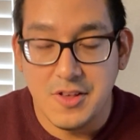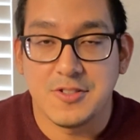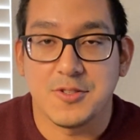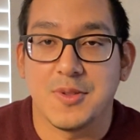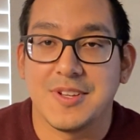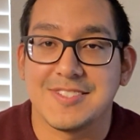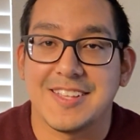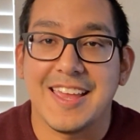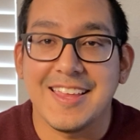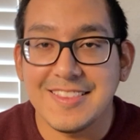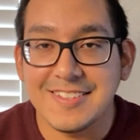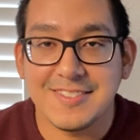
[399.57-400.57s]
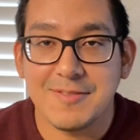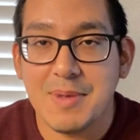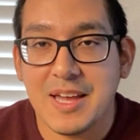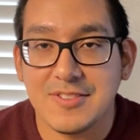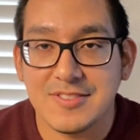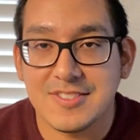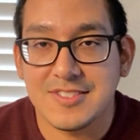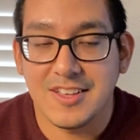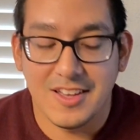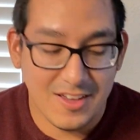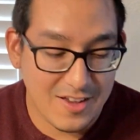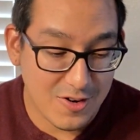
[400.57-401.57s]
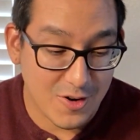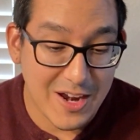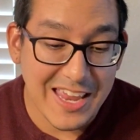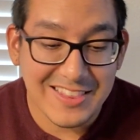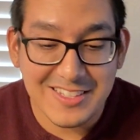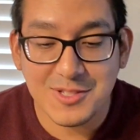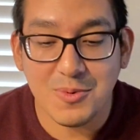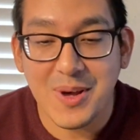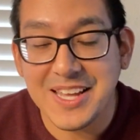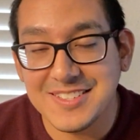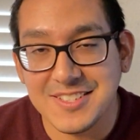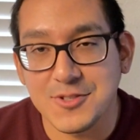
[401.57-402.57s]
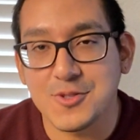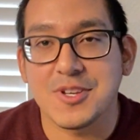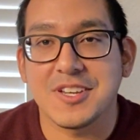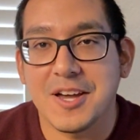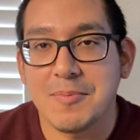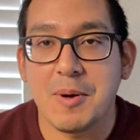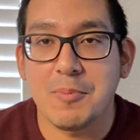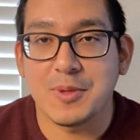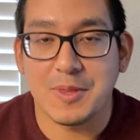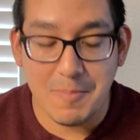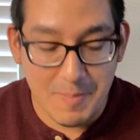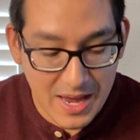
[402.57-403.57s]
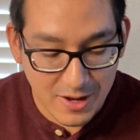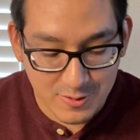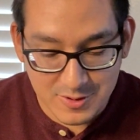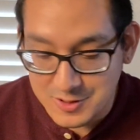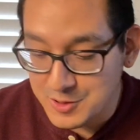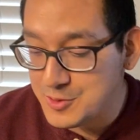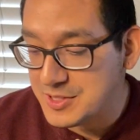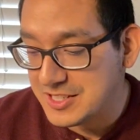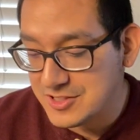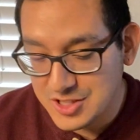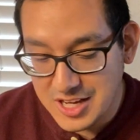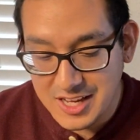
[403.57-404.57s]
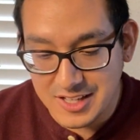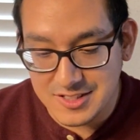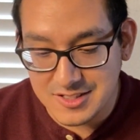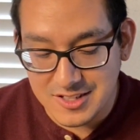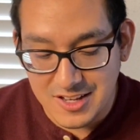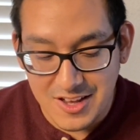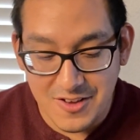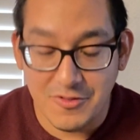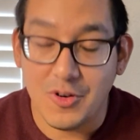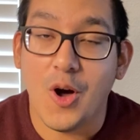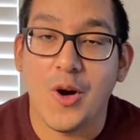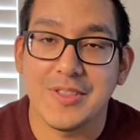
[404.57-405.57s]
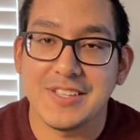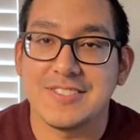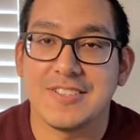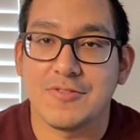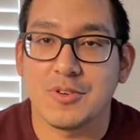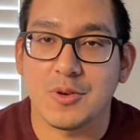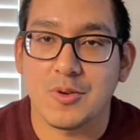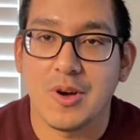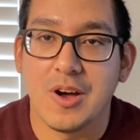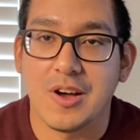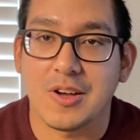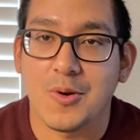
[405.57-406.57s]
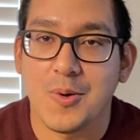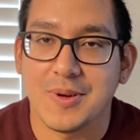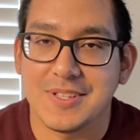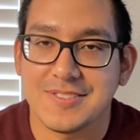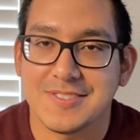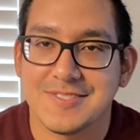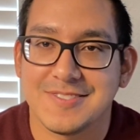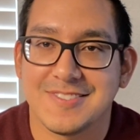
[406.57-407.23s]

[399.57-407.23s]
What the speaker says: So there's endless amounts or endless ways that you can come up with amounts using change for all these different coins.